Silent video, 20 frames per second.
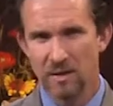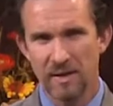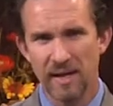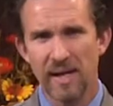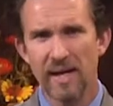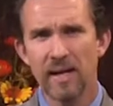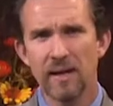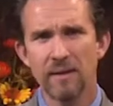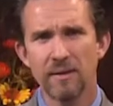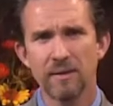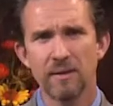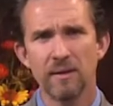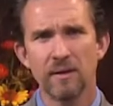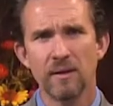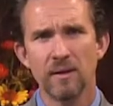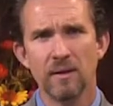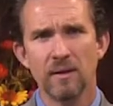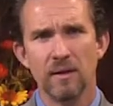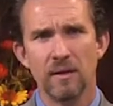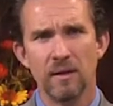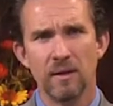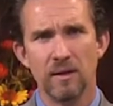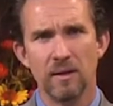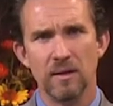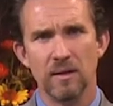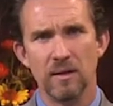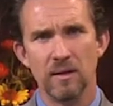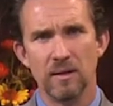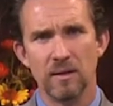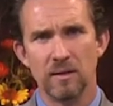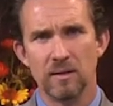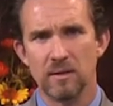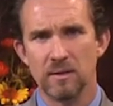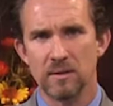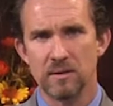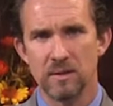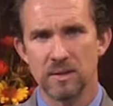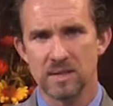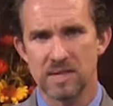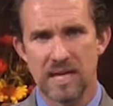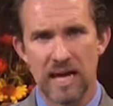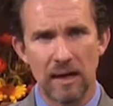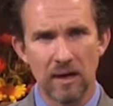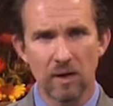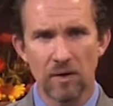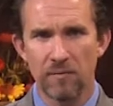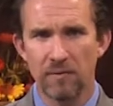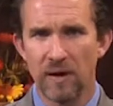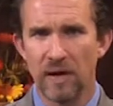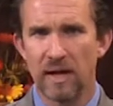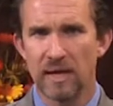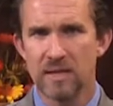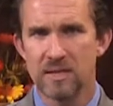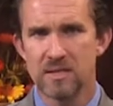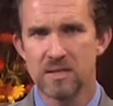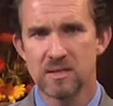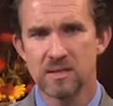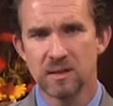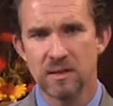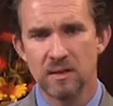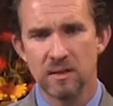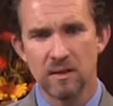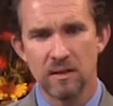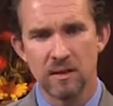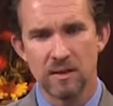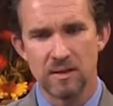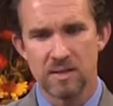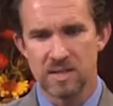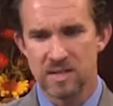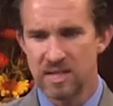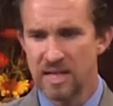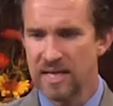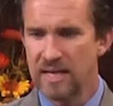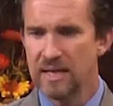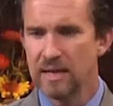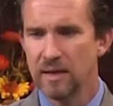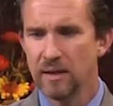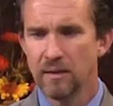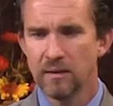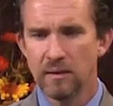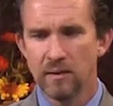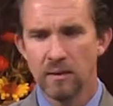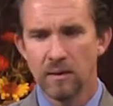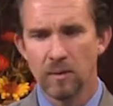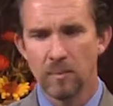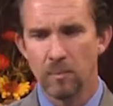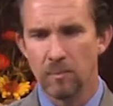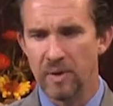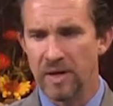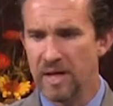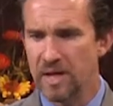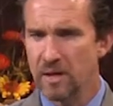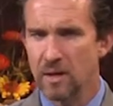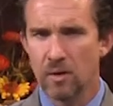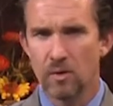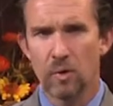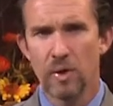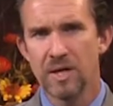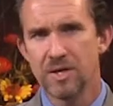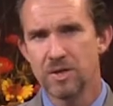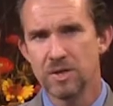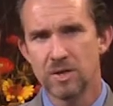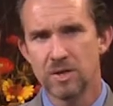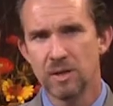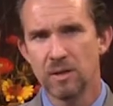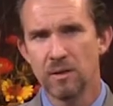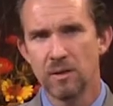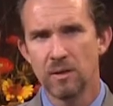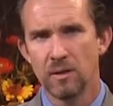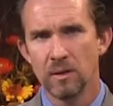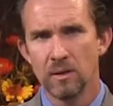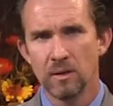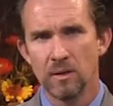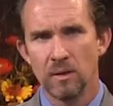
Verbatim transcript: death, uh, the sacrifice, sin, being a Christian.